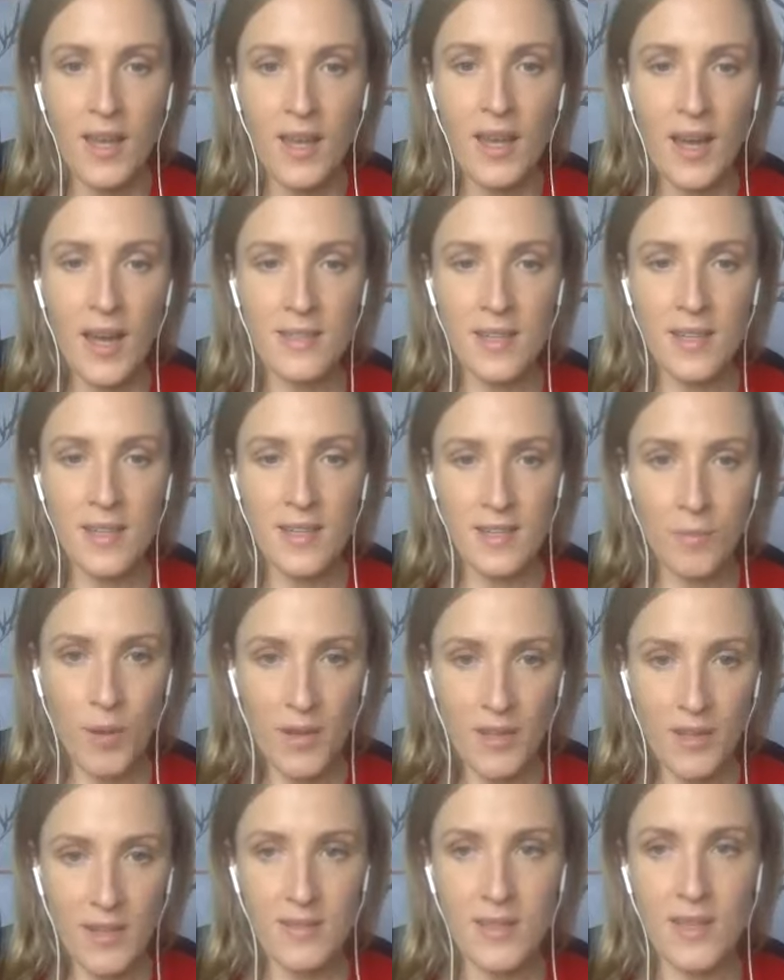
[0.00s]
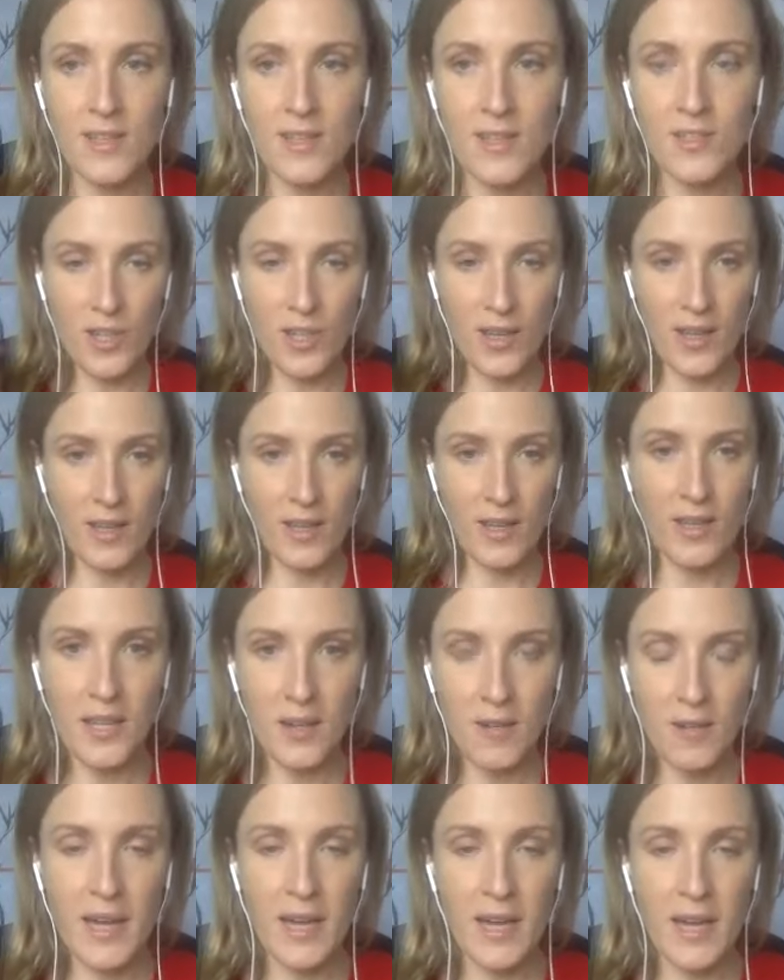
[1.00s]
And it's like the body is actually like
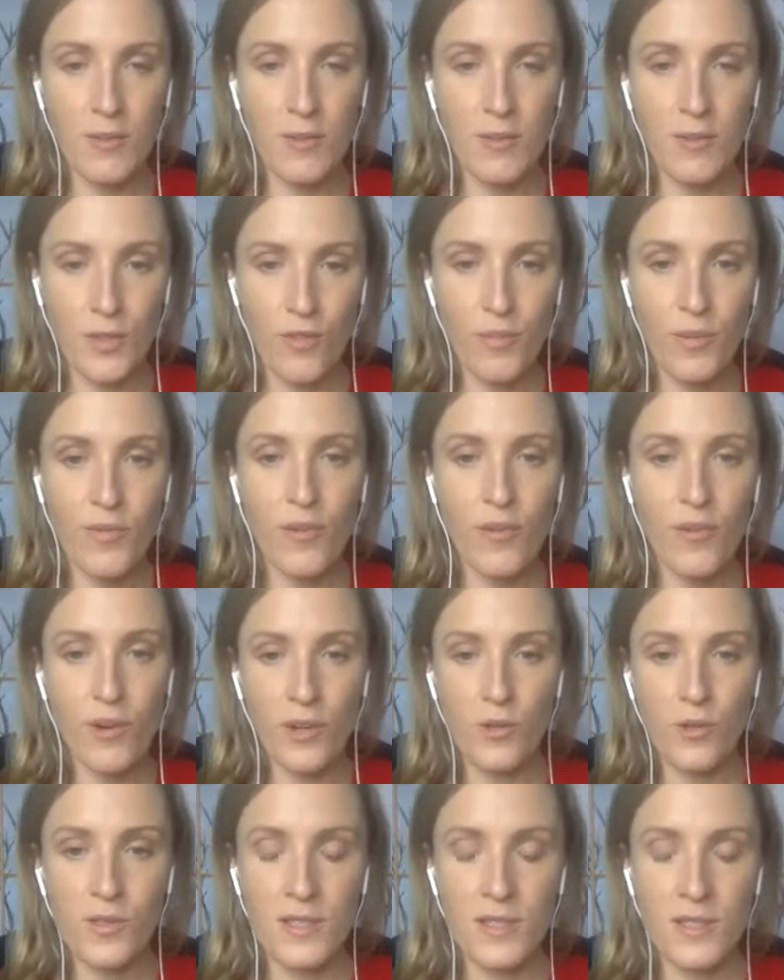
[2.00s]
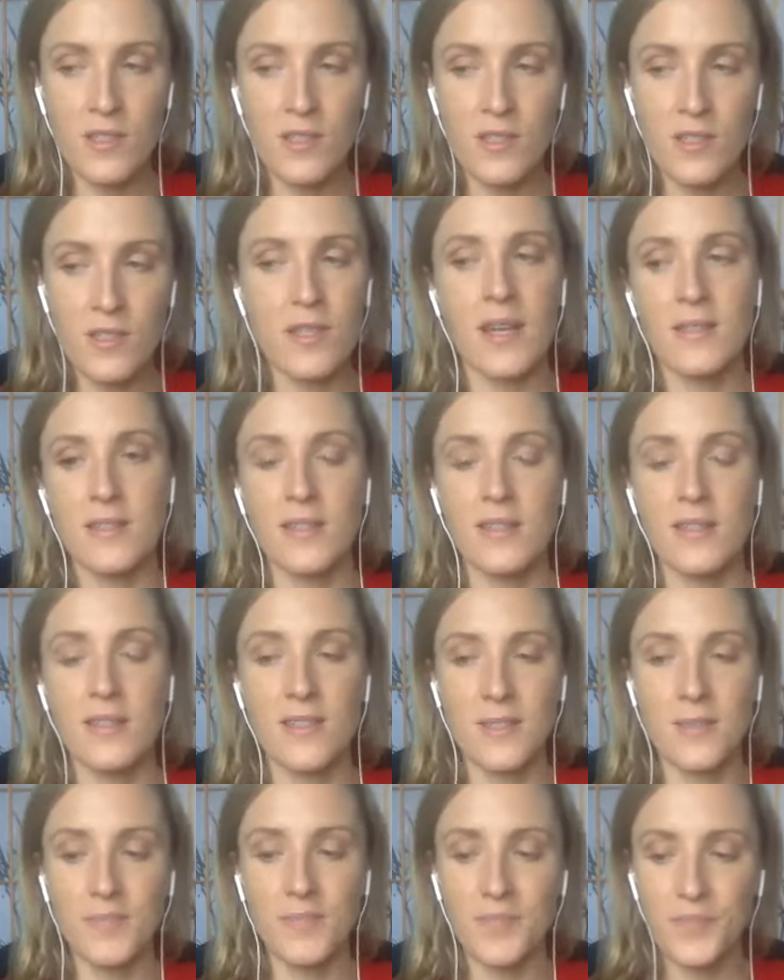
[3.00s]
clearing out stuff before it goes into the next
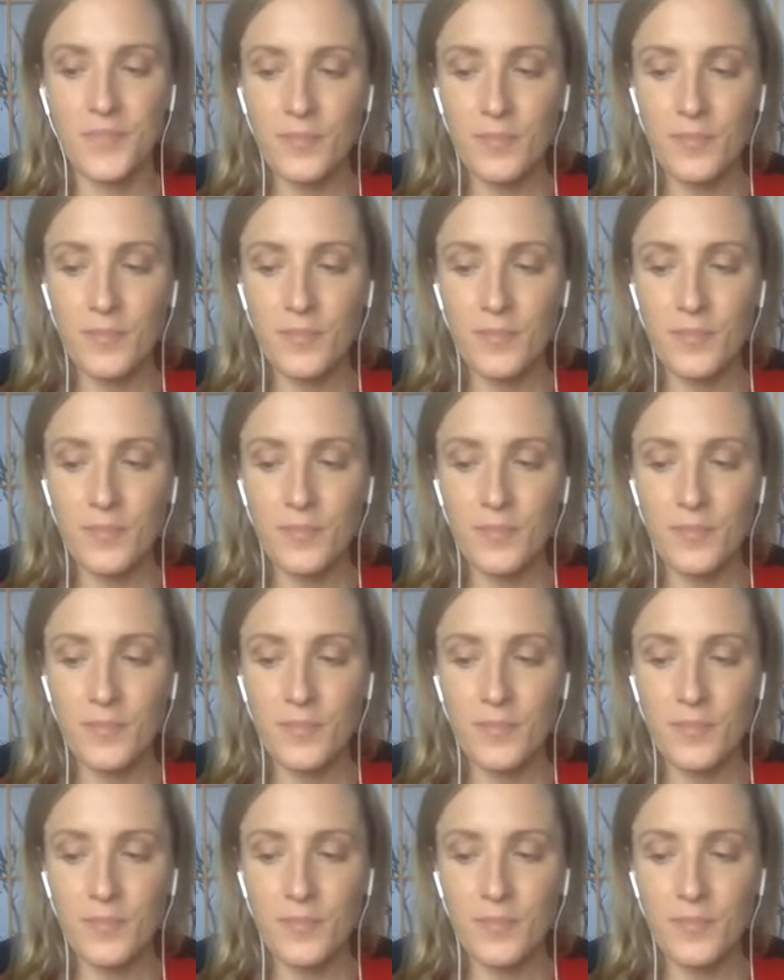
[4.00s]
season.